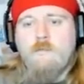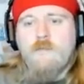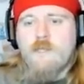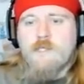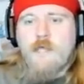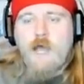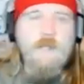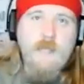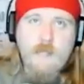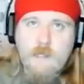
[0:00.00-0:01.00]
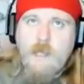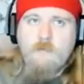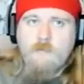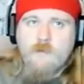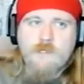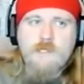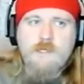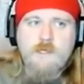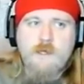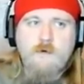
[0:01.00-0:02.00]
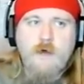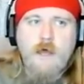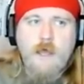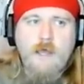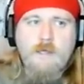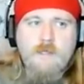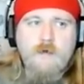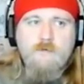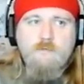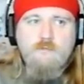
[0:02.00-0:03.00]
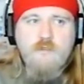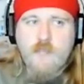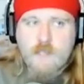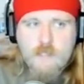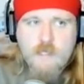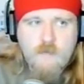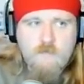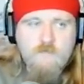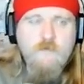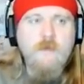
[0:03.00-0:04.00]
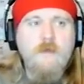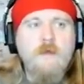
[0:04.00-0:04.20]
because I take gambles. I don't play it safe.